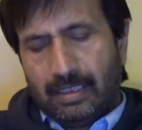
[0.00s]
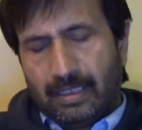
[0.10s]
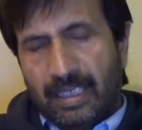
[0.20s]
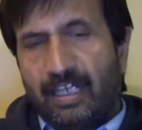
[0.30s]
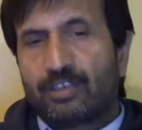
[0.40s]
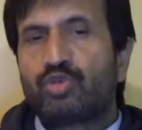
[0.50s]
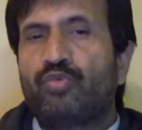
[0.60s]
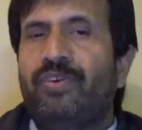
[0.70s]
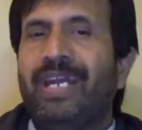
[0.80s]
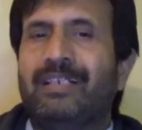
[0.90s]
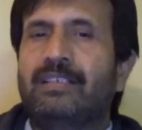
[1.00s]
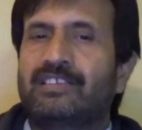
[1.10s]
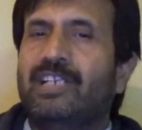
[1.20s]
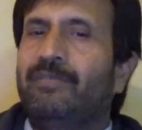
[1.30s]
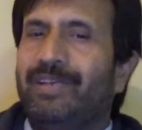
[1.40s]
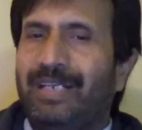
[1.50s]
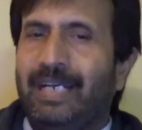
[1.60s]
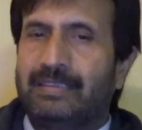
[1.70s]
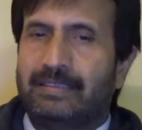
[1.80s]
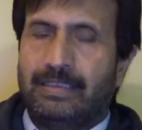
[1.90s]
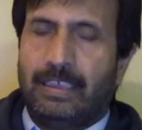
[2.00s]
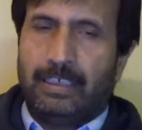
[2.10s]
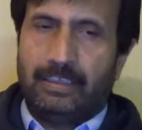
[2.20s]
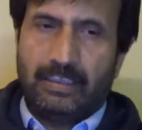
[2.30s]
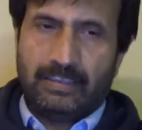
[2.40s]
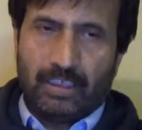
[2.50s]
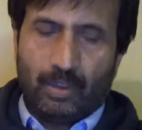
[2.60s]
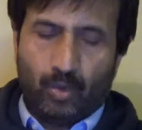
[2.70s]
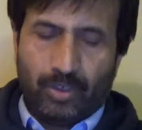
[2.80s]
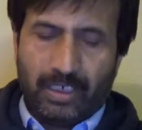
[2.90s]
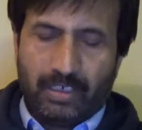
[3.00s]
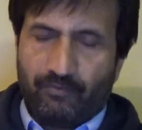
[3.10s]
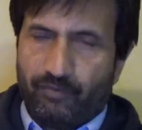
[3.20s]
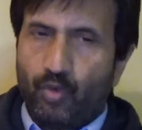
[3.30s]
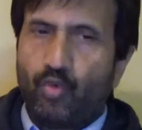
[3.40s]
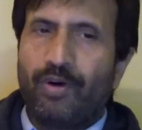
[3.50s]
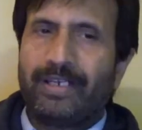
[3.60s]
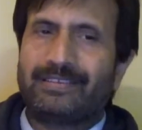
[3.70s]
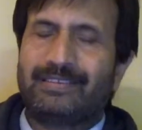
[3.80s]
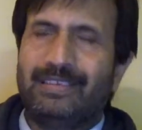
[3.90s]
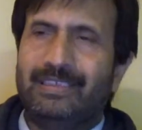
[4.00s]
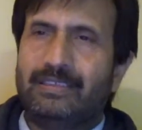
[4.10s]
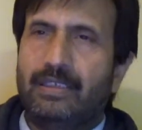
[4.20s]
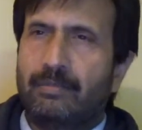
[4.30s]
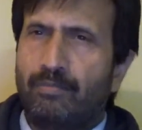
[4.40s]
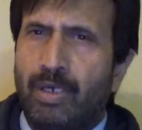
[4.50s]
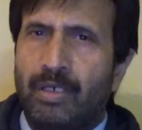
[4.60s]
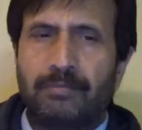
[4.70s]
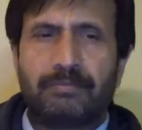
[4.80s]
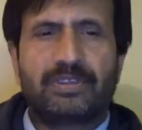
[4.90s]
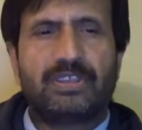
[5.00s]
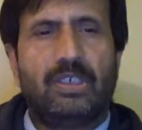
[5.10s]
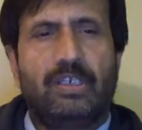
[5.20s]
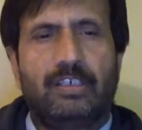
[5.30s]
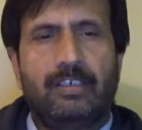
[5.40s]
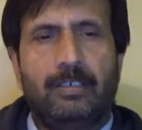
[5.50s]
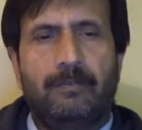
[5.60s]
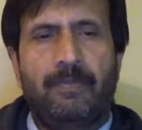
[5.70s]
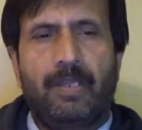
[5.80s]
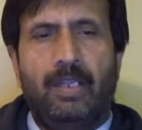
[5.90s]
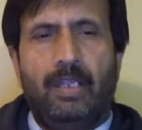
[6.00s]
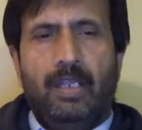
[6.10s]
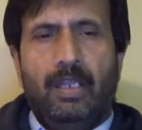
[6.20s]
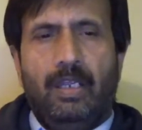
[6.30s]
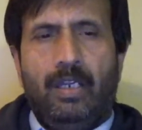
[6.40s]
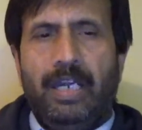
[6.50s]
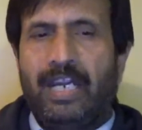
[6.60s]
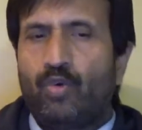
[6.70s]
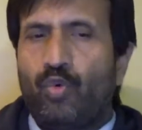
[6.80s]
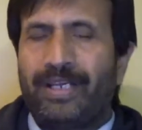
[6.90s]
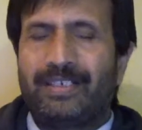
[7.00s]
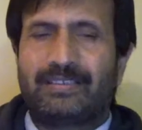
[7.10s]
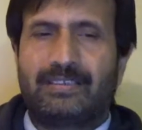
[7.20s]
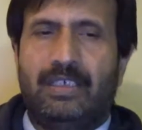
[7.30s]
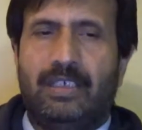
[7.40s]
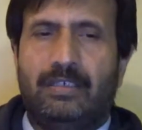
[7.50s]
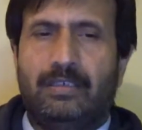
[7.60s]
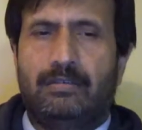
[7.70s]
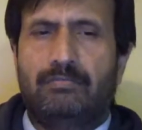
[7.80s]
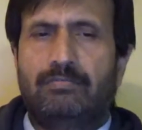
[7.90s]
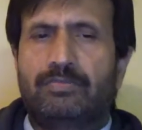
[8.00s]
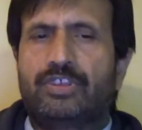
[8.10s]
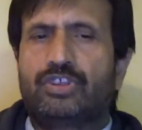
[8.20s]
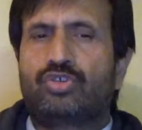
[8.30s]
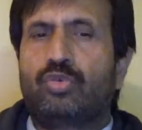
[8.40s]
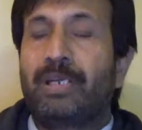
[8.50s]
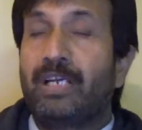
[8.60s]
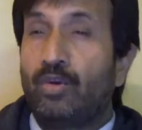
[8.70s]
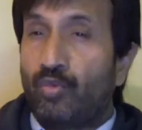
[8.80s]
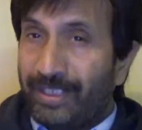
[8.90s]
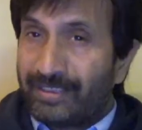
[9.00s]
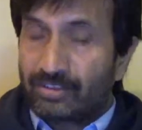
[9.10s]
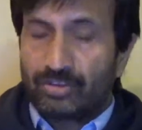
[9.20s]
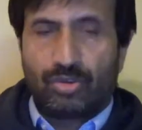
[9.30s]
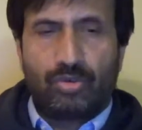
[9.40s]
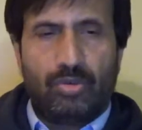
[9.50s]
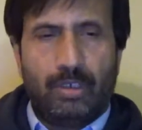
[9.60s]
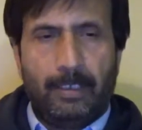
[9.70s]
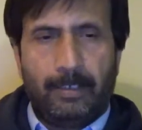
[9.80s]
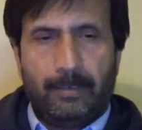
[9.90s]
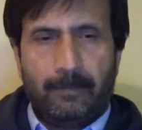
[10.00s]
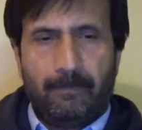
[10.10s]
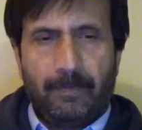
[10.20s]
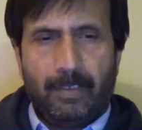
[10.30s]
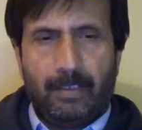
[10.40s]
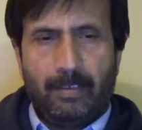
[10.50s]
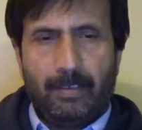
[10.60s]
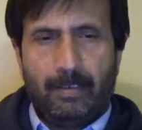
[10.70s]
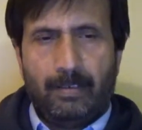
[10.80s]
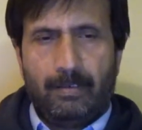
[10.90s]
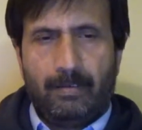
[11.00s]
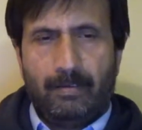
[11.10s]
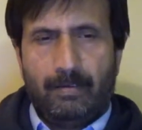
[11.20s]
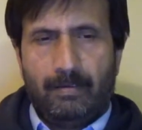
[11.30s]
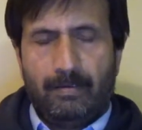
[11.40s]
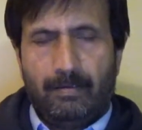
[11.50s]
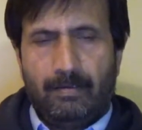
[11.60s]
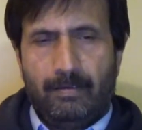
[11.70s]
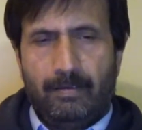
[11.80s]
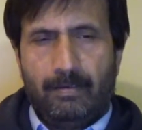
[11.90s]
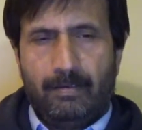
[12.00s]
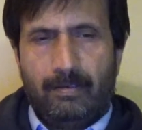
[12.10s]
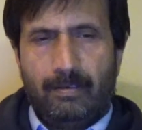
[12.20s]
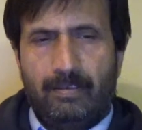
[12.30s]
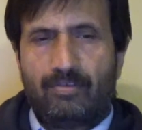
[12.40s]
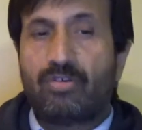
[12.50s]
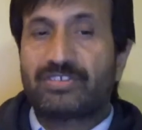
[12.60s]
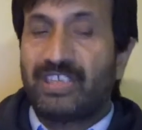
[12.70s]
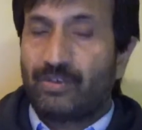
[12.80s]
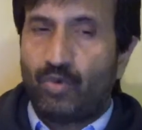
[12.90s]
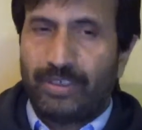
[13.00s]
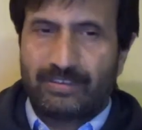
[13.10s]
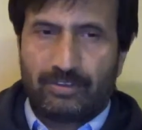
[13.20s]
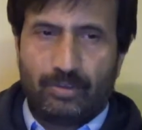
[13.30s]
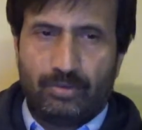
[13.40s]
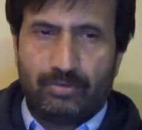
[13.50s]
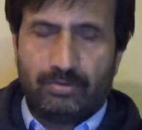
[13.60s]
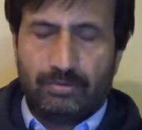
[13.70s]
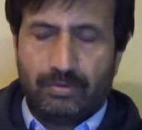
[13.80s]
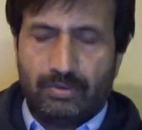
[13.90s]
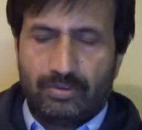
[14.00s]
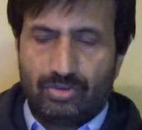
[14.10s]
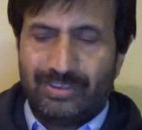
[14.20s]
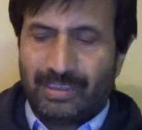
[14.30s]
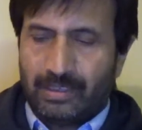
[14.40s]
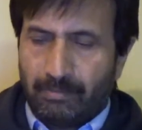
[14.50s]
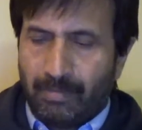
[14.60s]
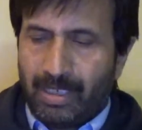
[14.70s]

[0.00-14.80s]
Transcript: can also affect the salivary glands and these include like flu viruses or mumps or uh, echovirus or uh, cytomegalovirus you know or uh, uh, uh, coxsackie virus you know so these are the